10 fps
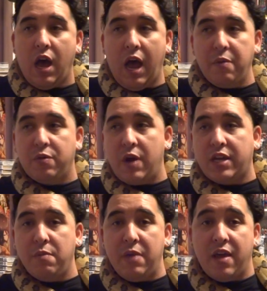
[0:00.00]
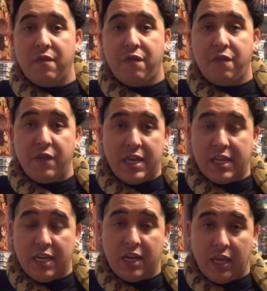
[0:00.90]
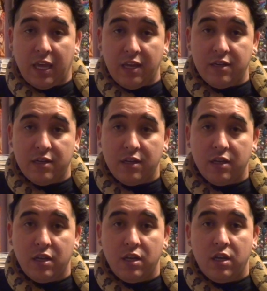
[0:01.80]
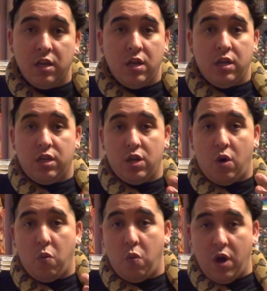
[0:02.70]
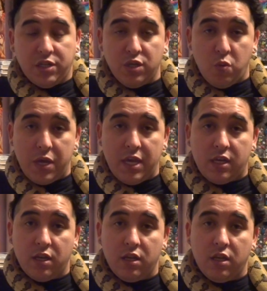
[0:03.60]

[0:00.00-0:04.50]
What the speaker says: I would recommend feeding it, once a week,